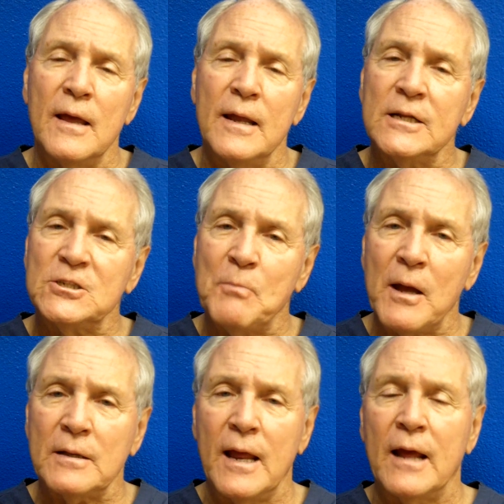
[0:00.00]

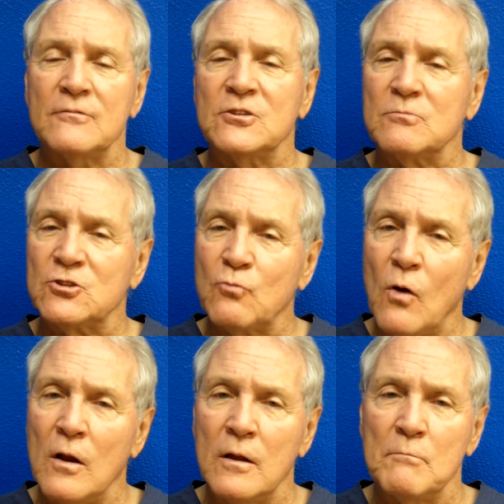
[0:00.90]
expect to have some
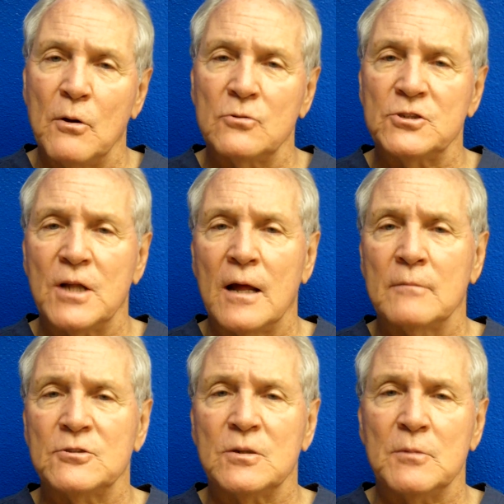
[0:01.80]
swelling
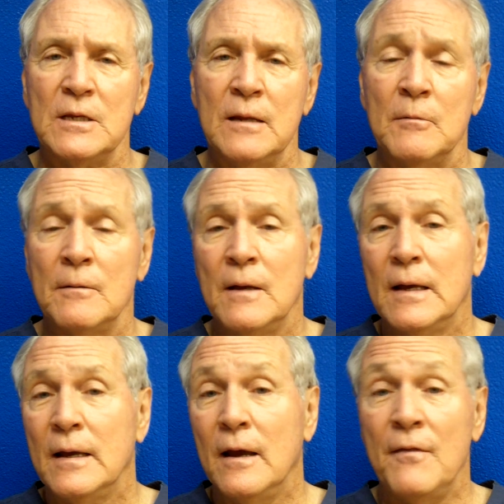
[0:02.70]
post-op, some edema,
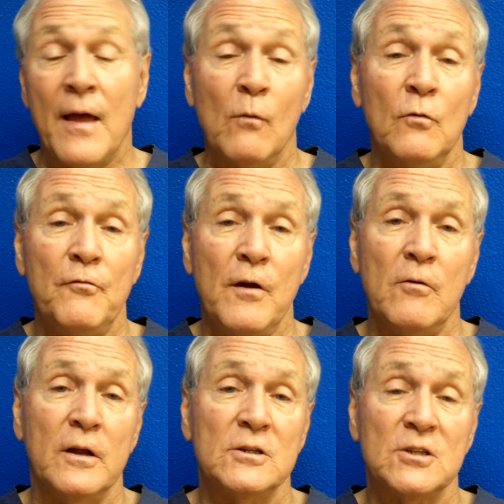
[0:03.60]
and that will
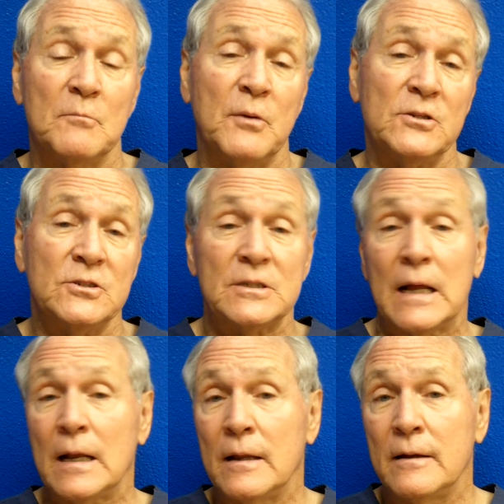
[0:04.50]
vary. Some patients
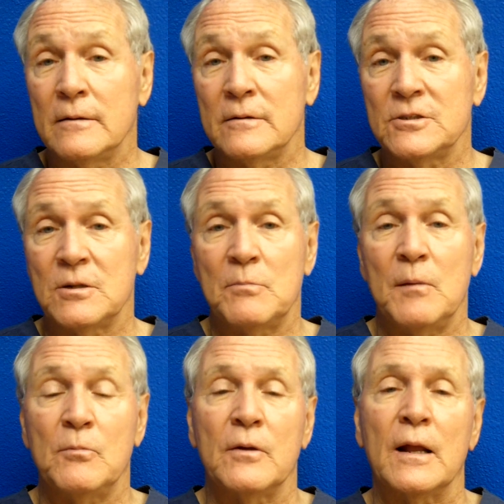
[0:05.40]
get a little, some
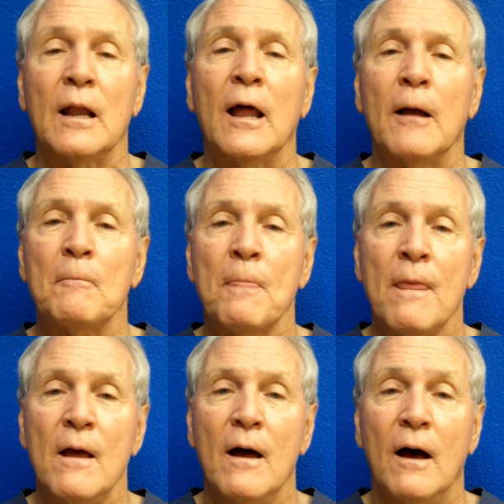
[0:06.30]
people get a lot.
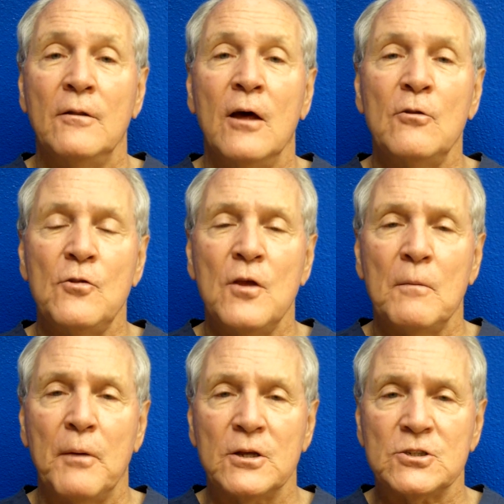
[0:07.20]
Another
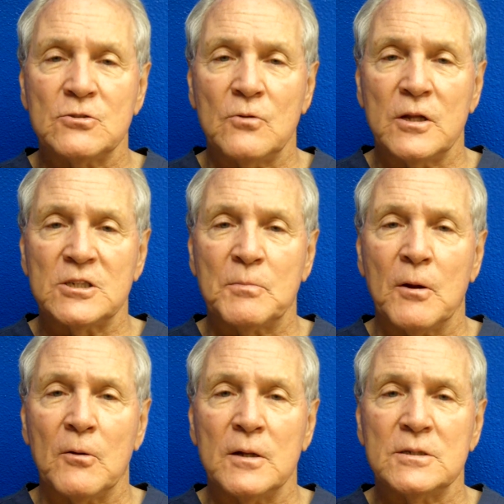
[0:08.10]
thing patients will
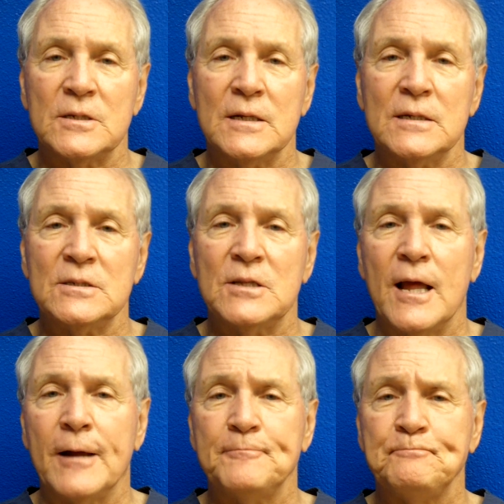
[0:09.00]
experience is
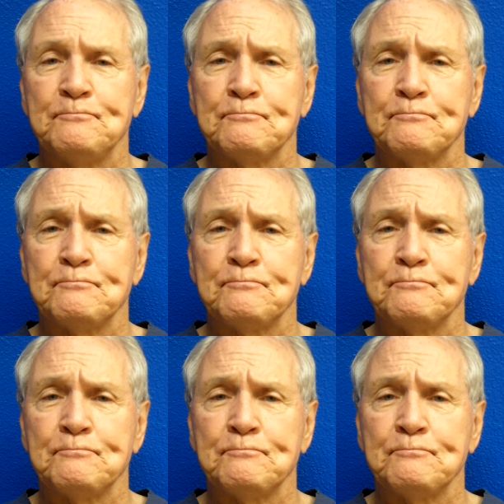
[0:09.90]
that